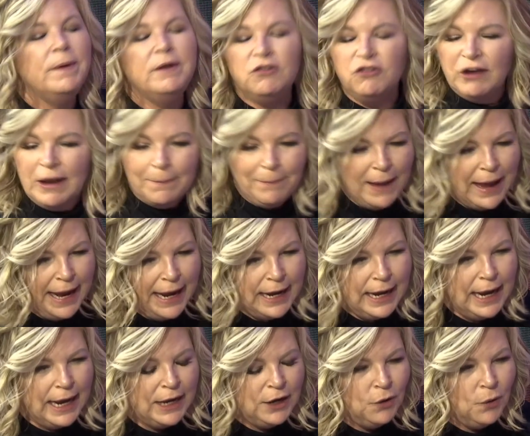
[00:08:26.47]
champagne
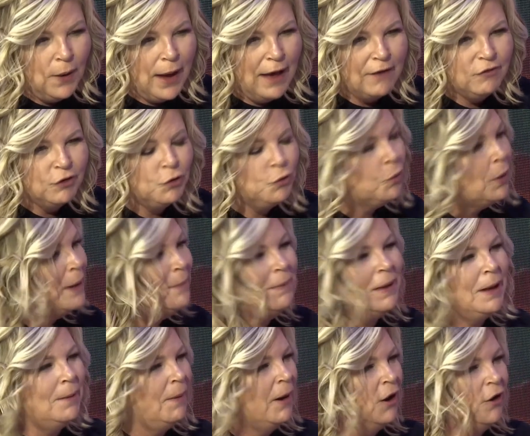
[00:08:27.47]
and you have a great
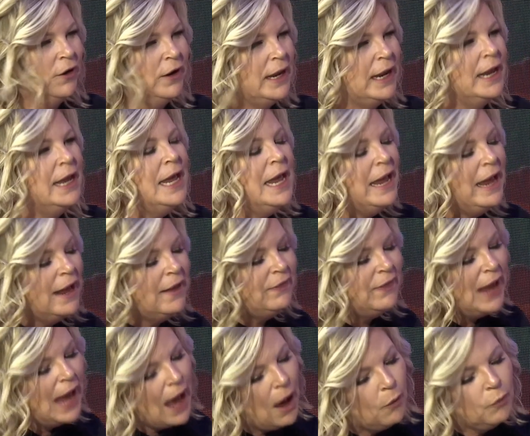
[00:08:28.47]
big party in
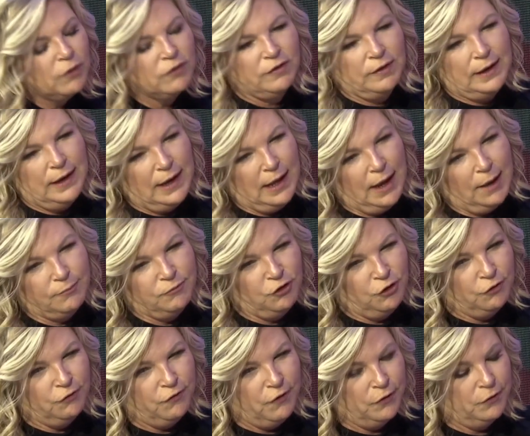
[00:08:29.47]
the hours leading up to
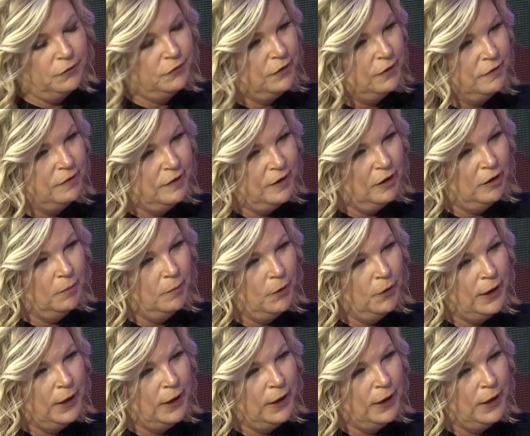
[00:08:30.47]
your photos and ceremony.